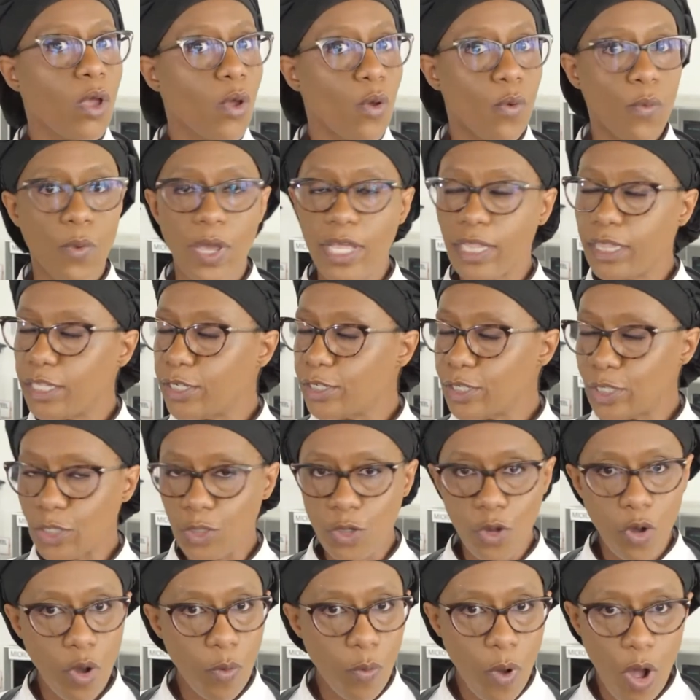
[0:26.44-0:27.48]
When there's
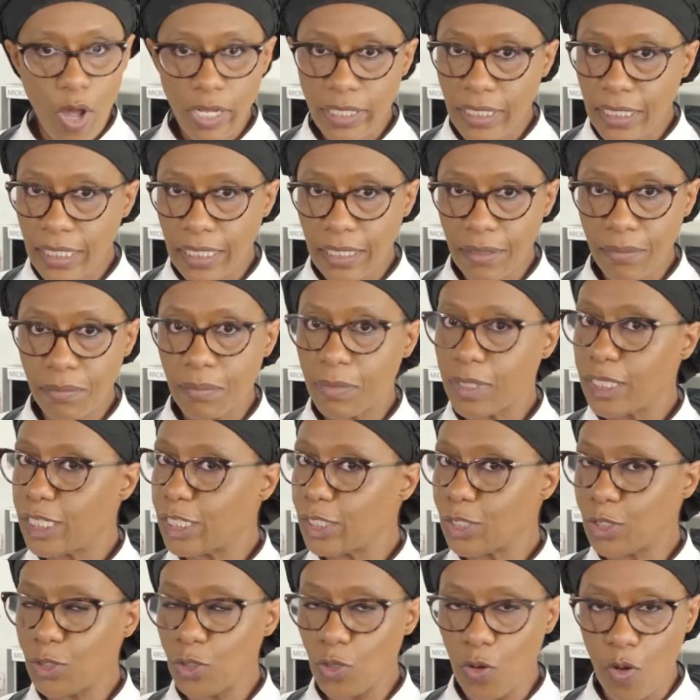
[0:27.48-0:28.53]
no water,
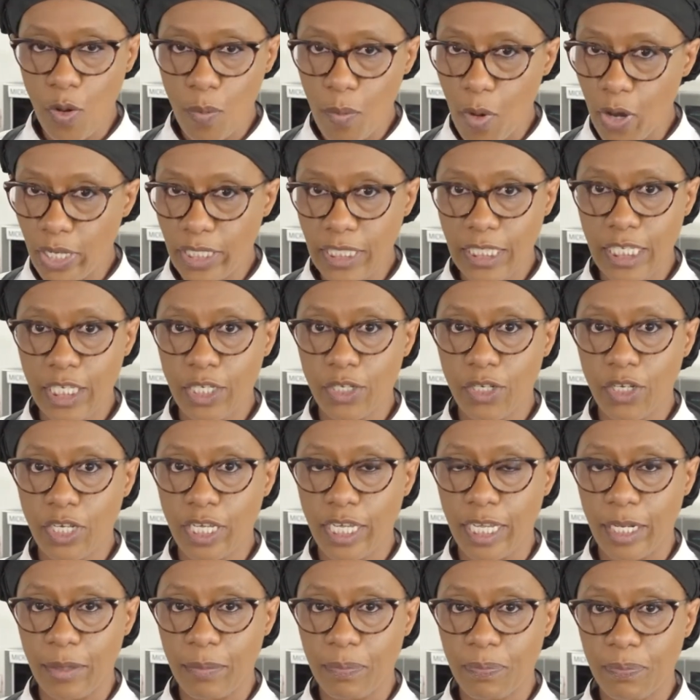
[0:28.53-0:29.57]
there's no moist heat
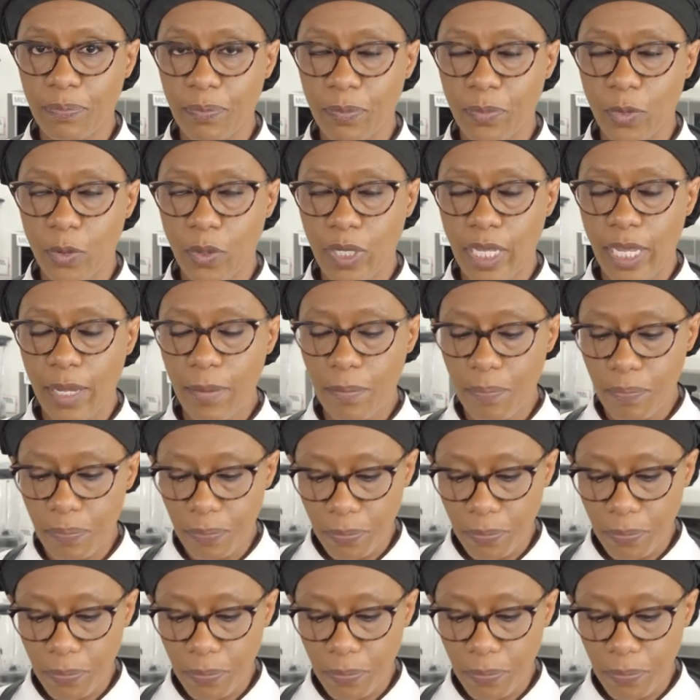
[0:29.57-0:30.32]
cooking, okay?